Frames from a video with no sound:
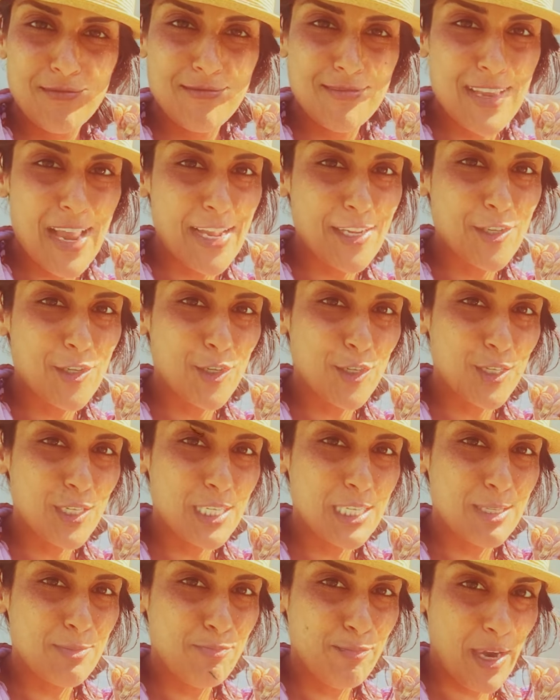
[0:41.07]

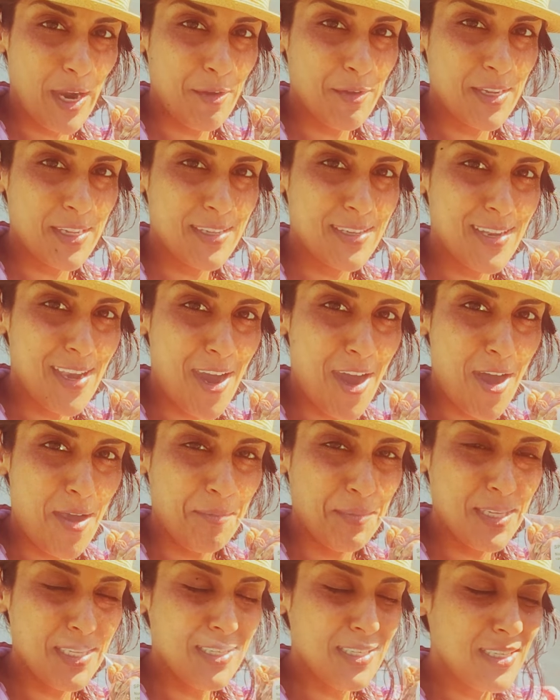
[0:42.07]
natural sprouted
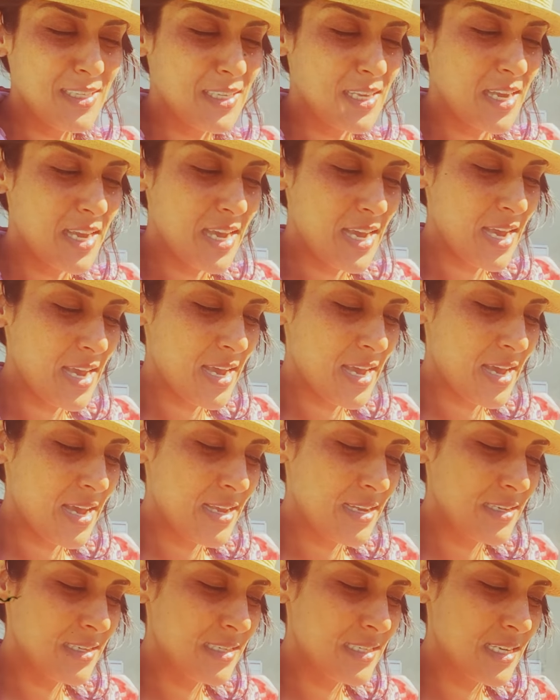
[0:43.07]
almonds.
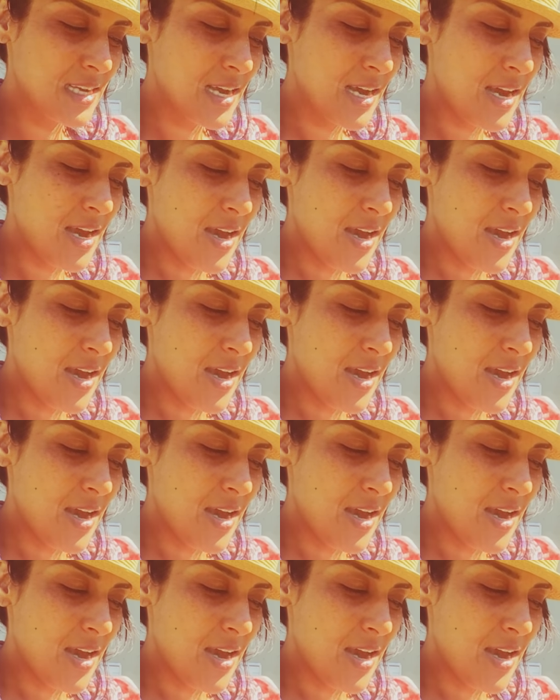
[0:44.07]
And